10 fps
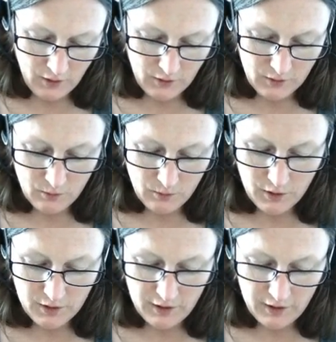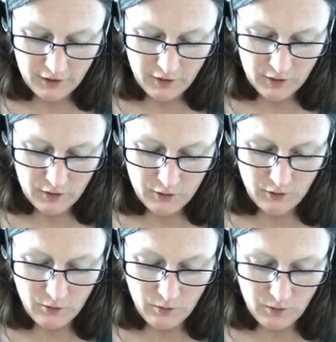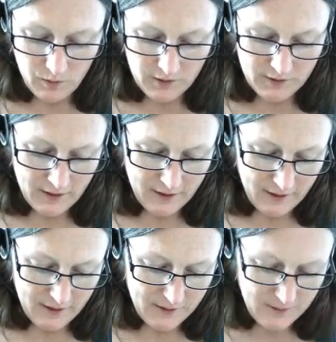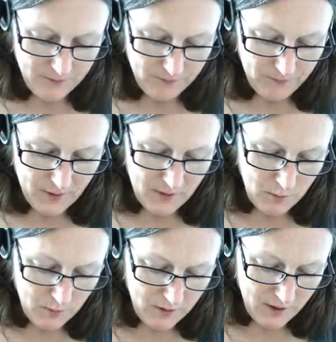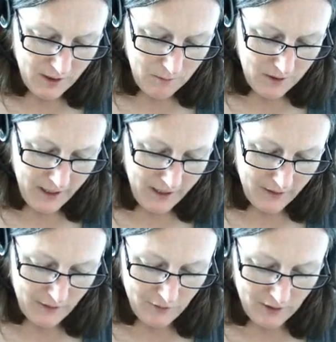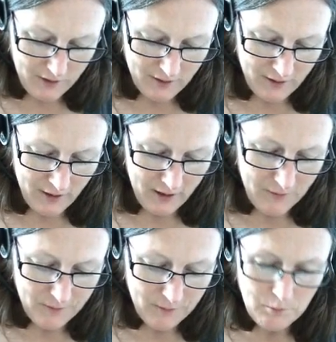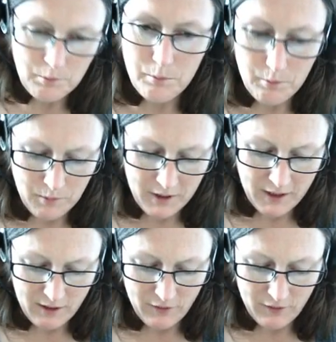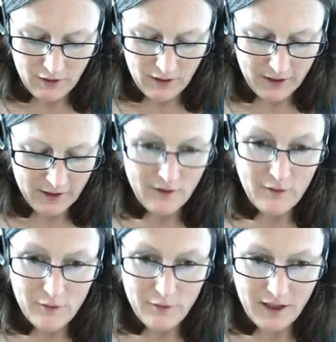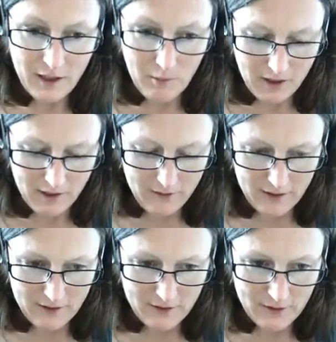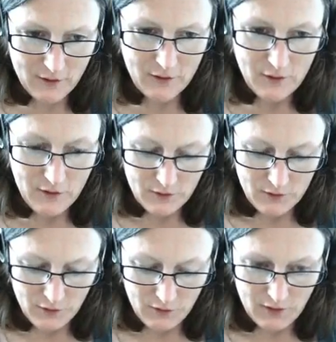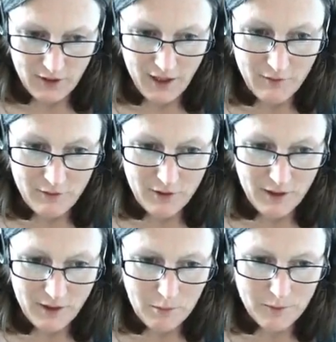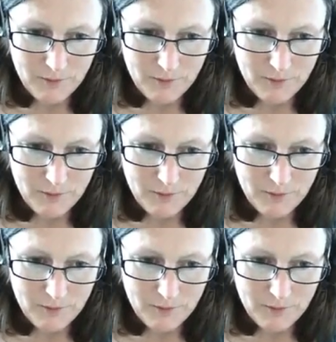So what I'd like you to do with ones like this is put the number out the front there, but then if you like, forget about that. So cover it up